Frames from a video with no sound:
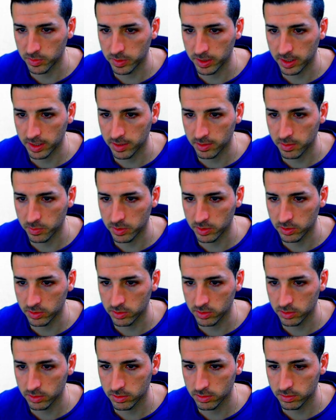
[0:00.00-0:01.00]
make them a bit
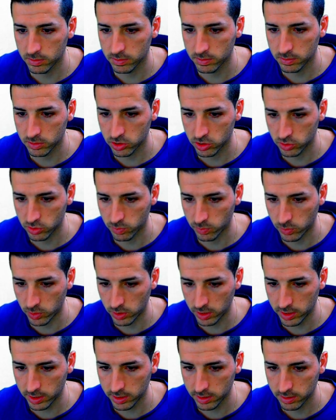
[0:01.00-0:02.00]

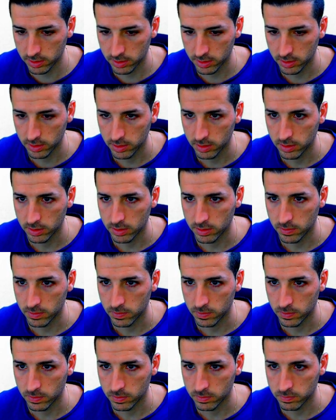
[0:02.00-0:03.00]
smaller,
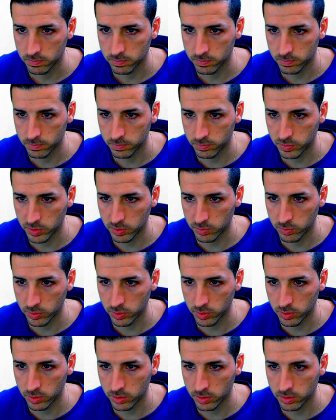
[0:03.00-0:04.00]
a bit
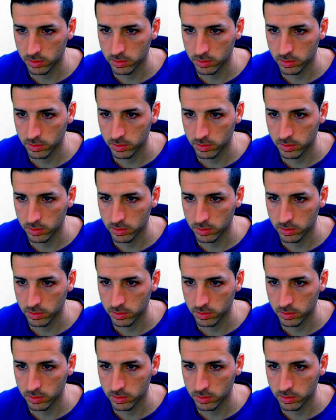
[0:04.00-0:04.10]
more.